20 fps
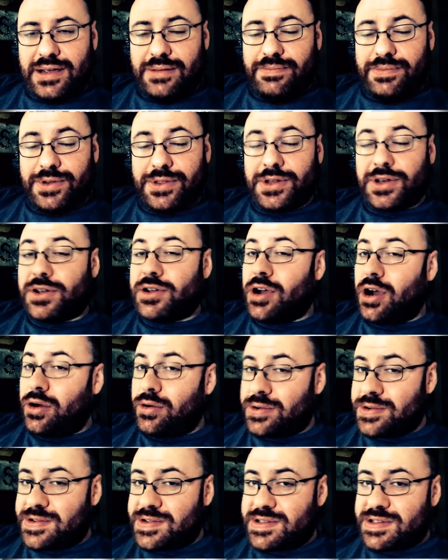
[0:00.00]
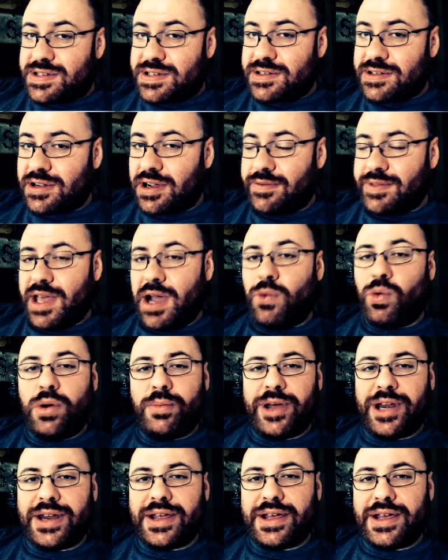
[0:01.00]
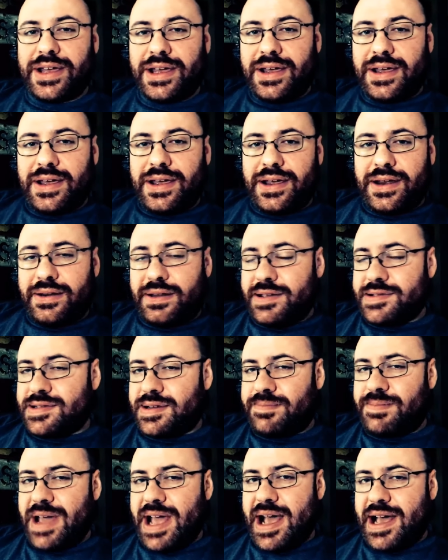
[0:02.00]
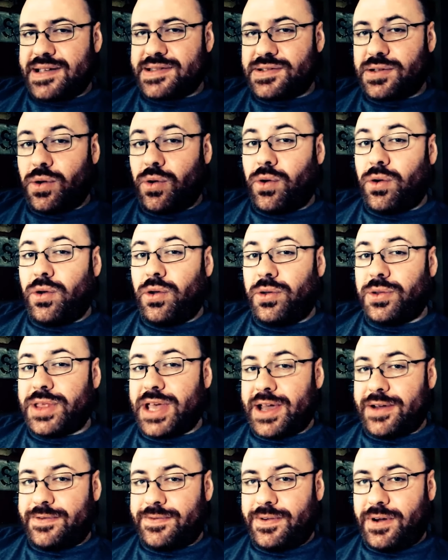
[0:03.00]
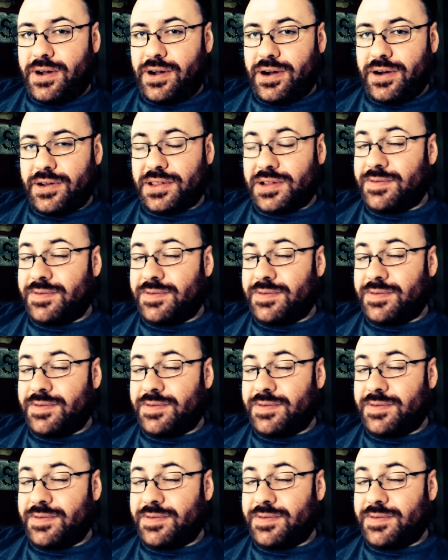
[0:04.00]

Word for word: but the ghost of that woman doesn't pass all that far.